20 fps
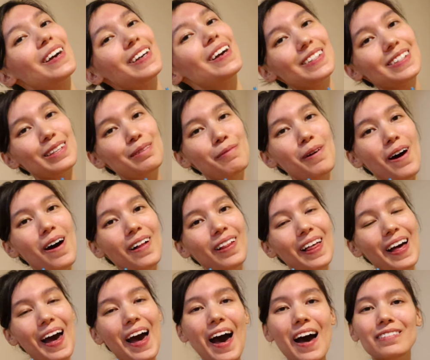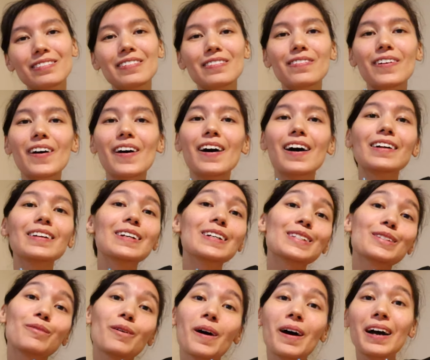Cause the mall having fun
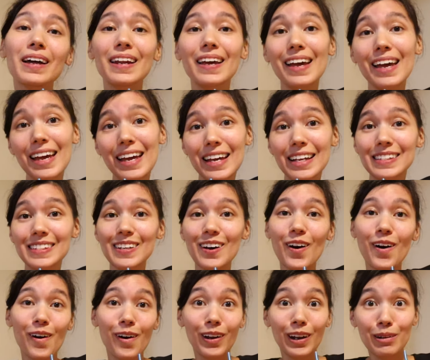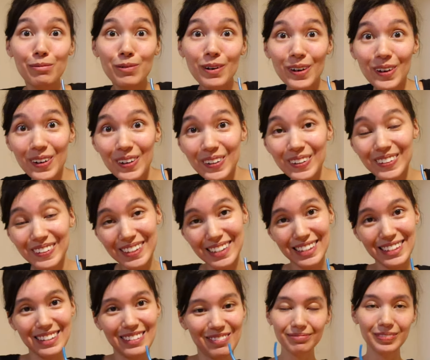is what it's all
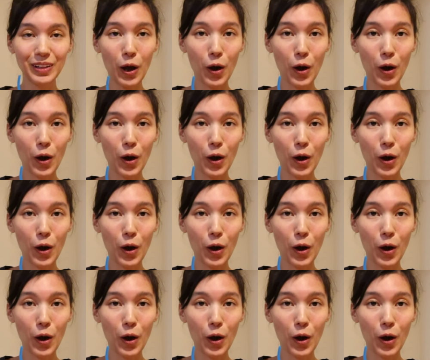about.